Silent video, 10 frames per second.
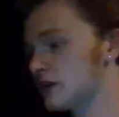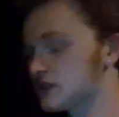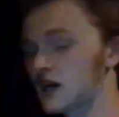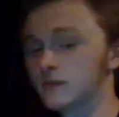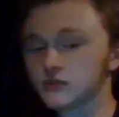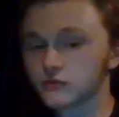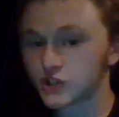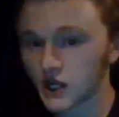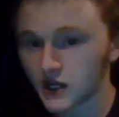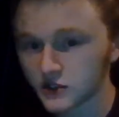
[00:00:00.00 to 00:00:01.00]
The time zone
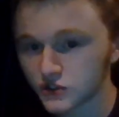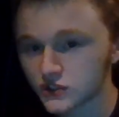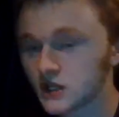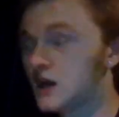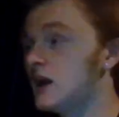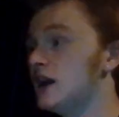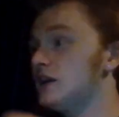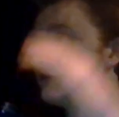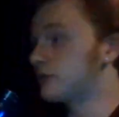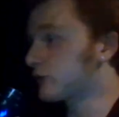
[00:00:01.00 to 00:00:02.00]
changed.
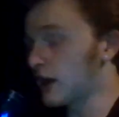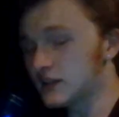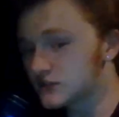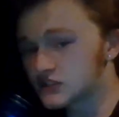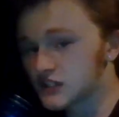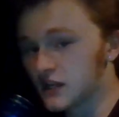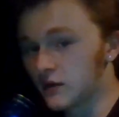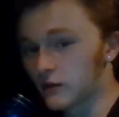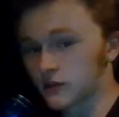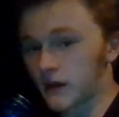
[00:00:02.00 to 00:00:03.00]
In France,
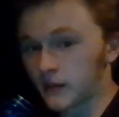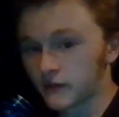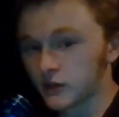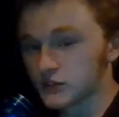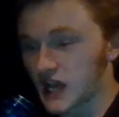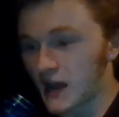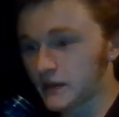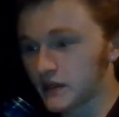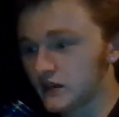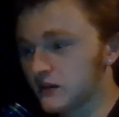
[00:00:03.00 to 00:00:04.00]
where the pay-per-view was
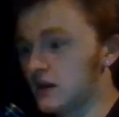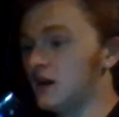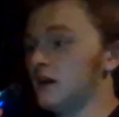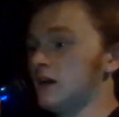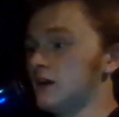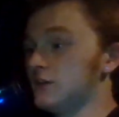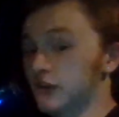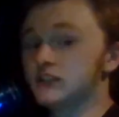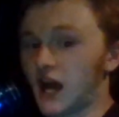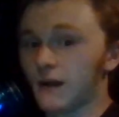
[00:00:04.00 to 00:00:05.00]
happening,
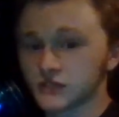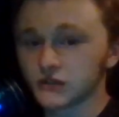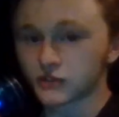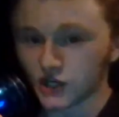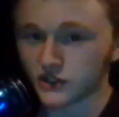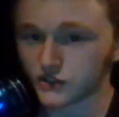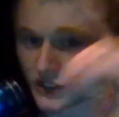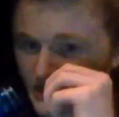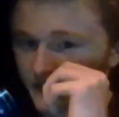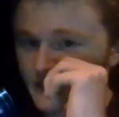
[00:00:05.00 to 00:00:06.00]
the time zone changed
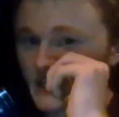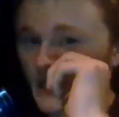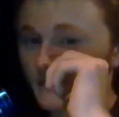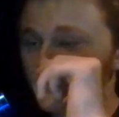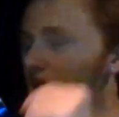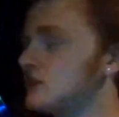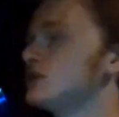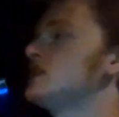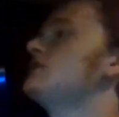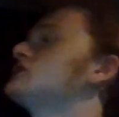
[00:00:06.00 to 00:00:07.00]
to Tiffy time.
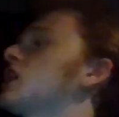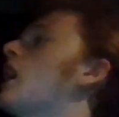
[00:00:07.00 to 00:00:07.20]
Tiffy's